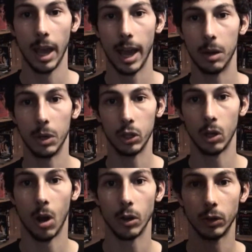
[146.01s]
and a bunch of
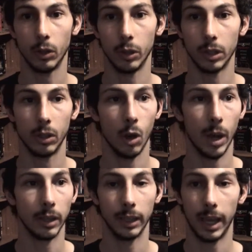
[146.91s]
college students go
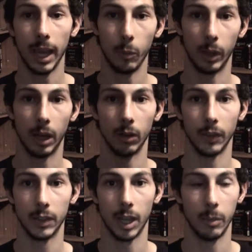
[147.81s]
out to camping around
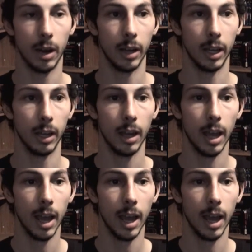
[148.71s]
the same area,